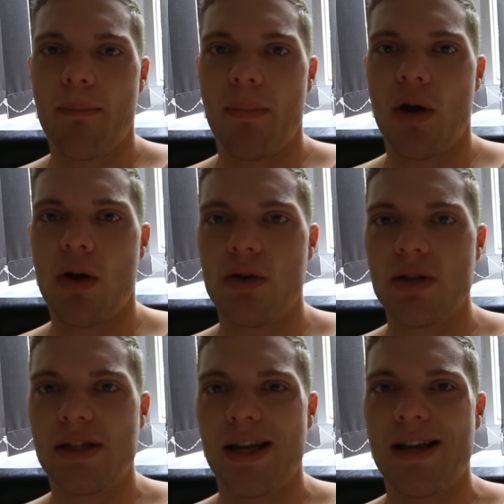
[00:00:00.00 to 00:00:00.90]

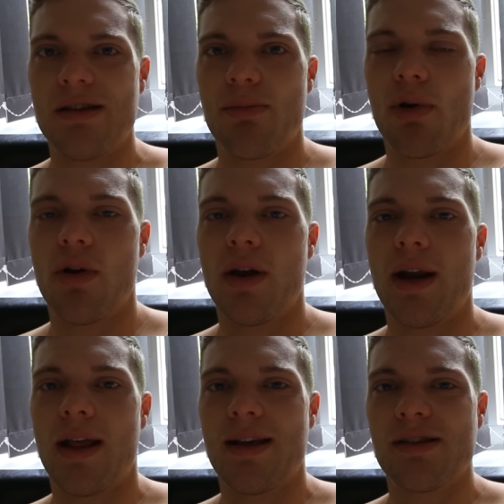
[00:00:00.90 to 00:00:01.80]
because it is
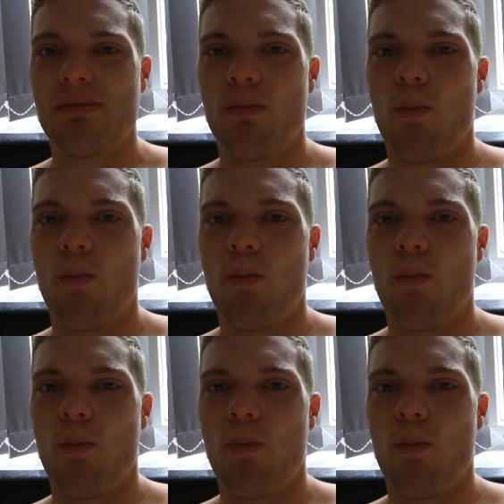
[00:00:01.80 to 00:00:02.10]
broken, and that's